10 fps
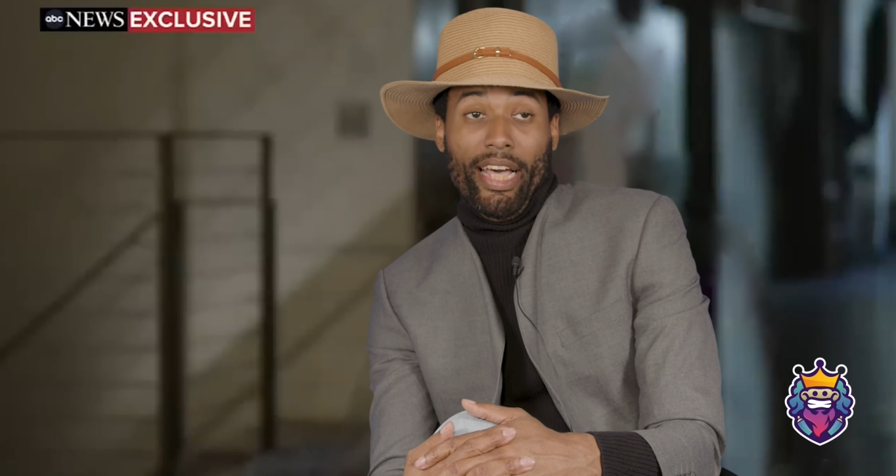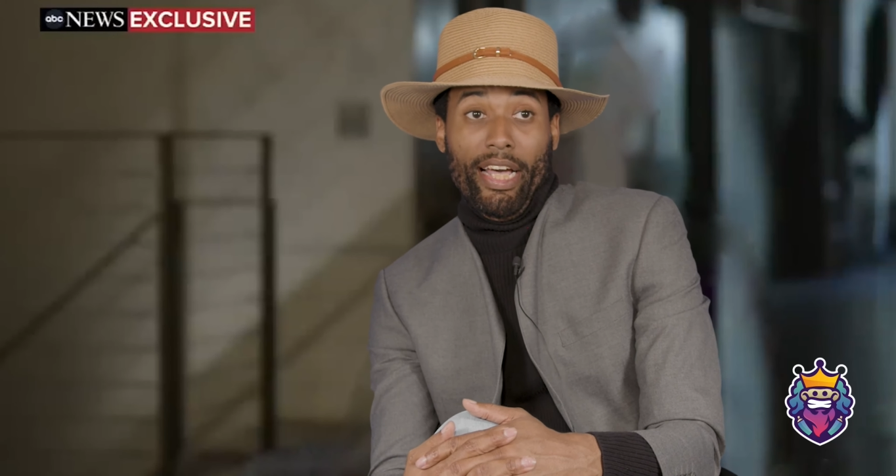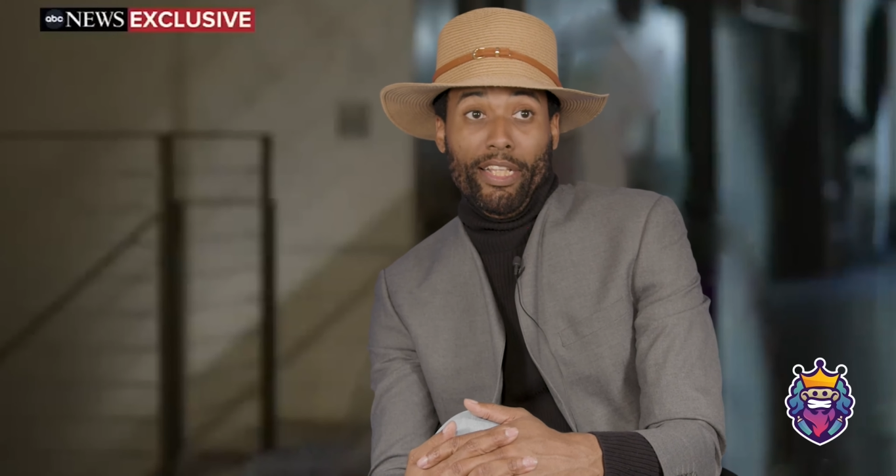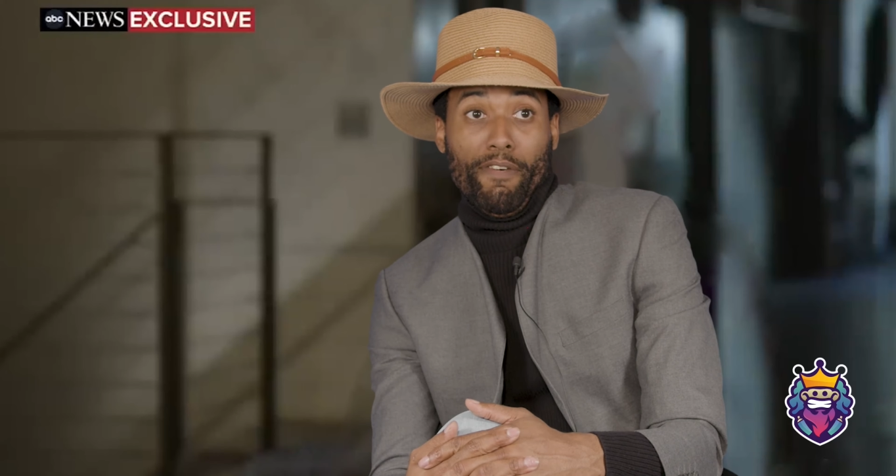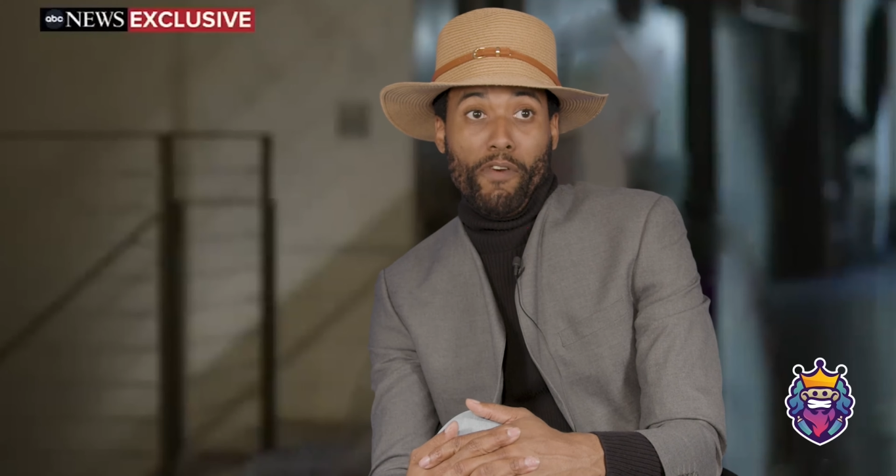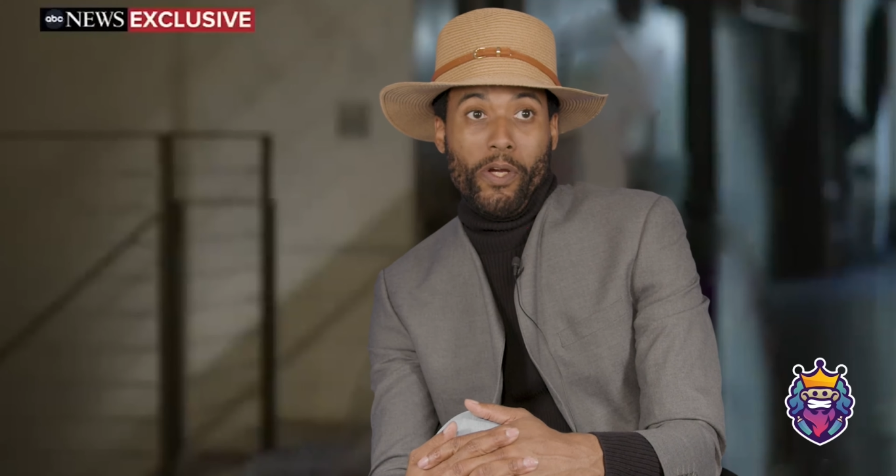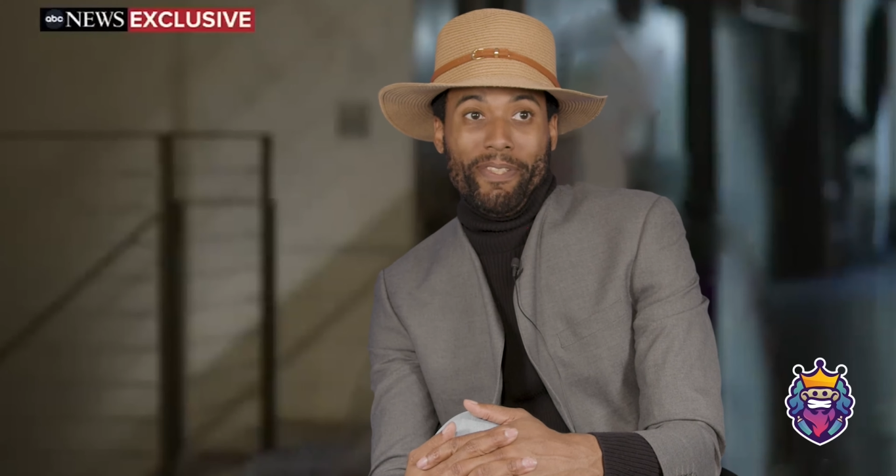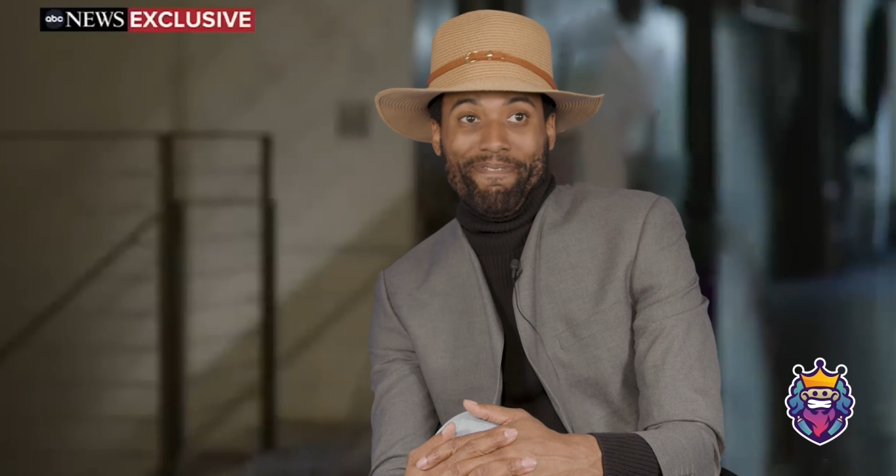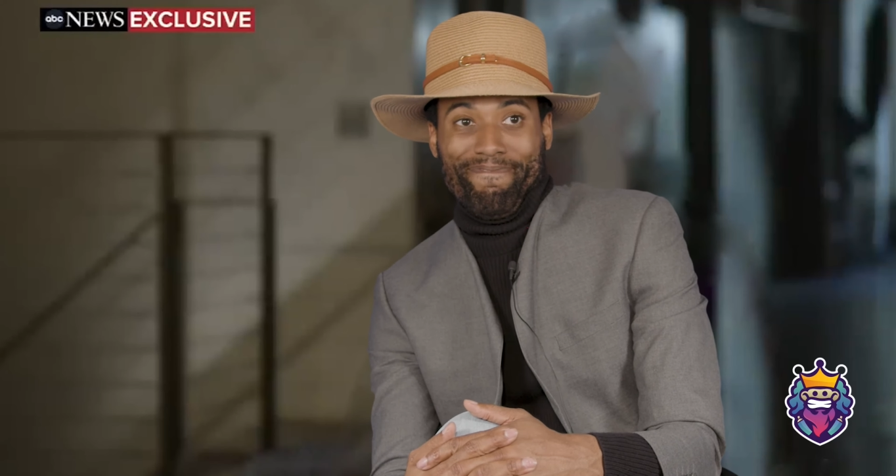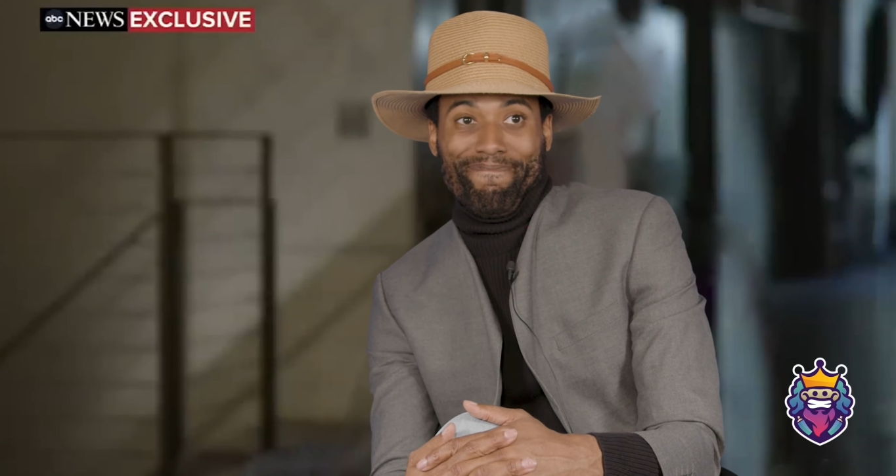I love her.
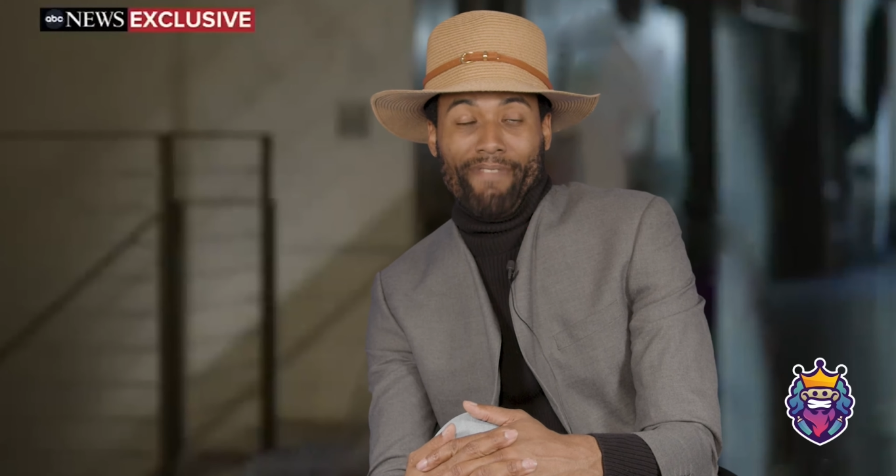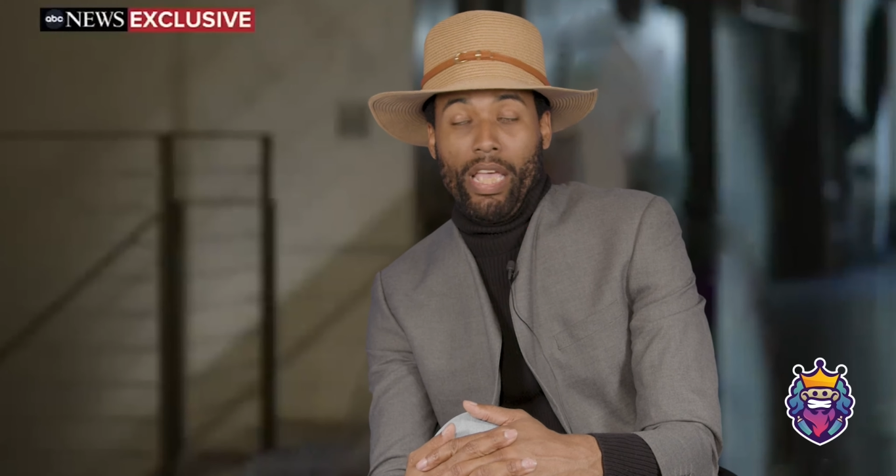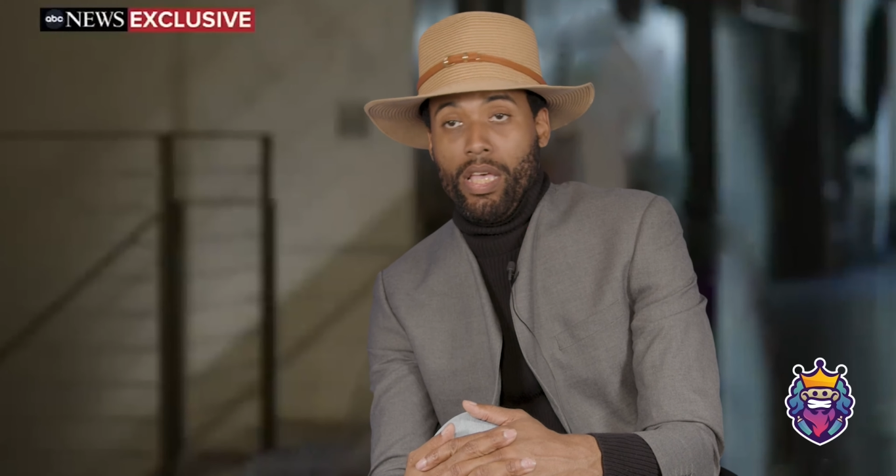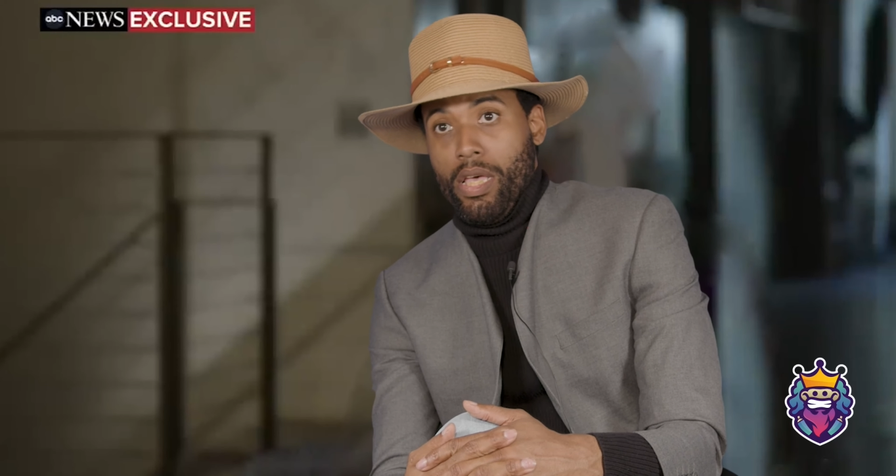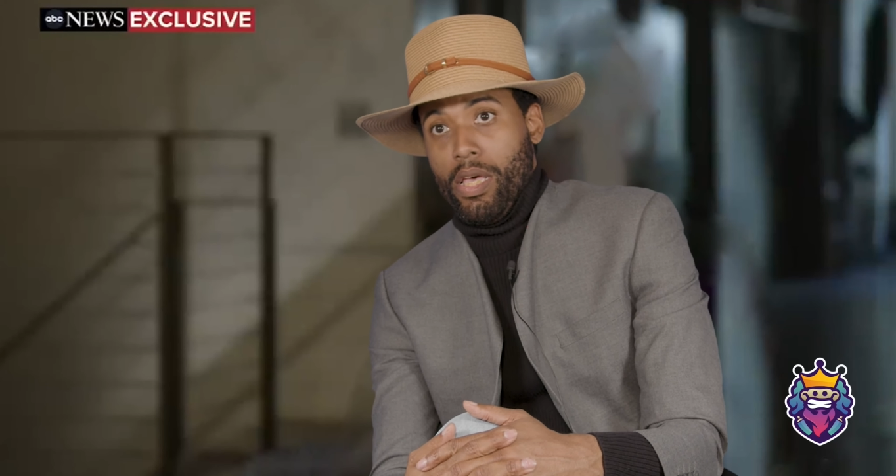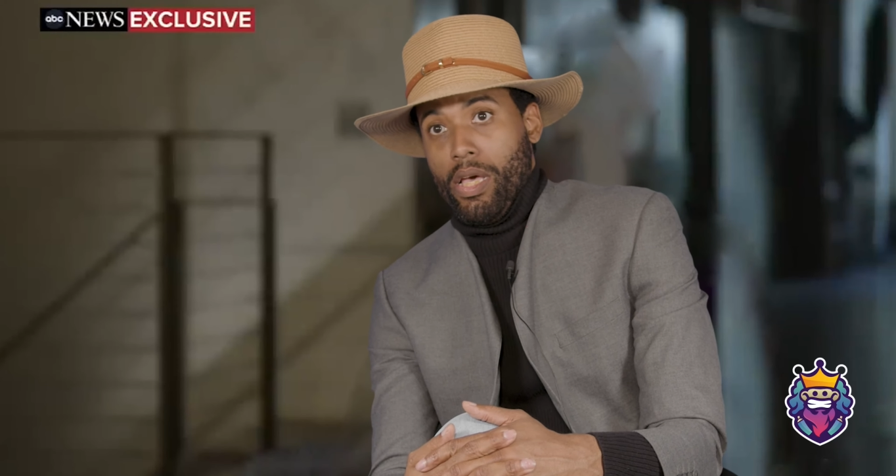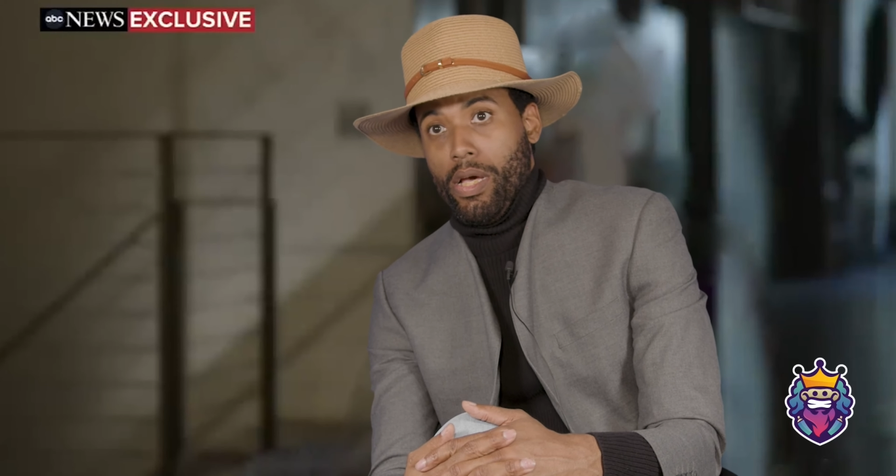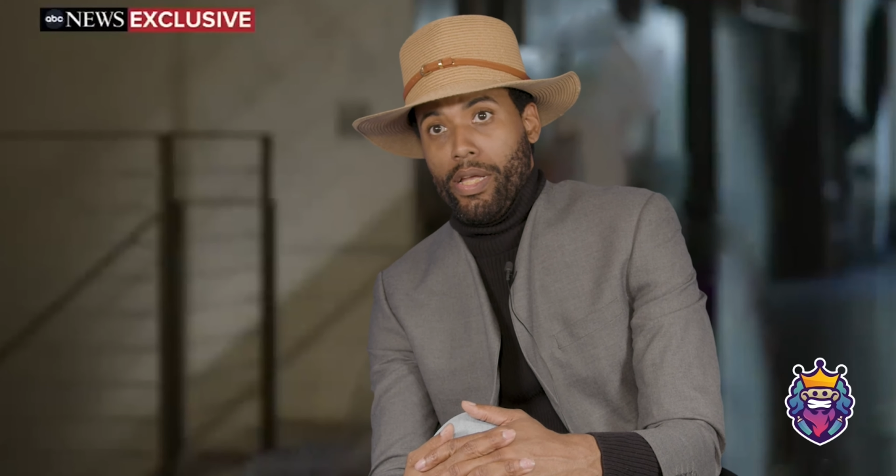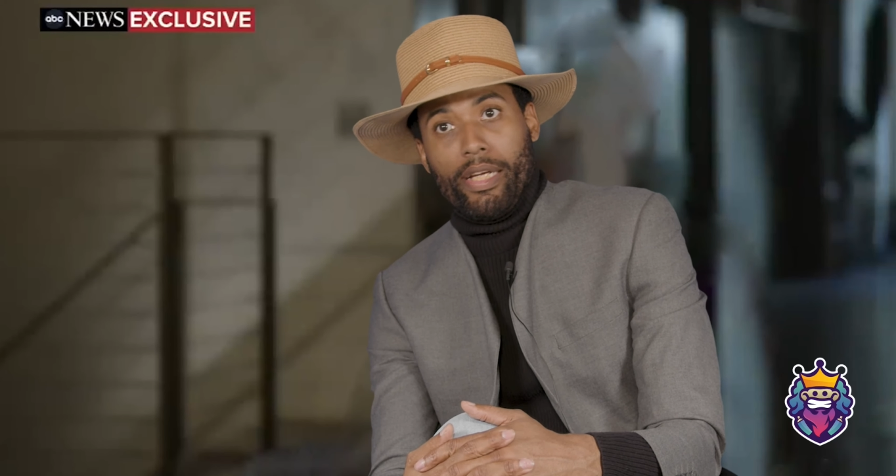And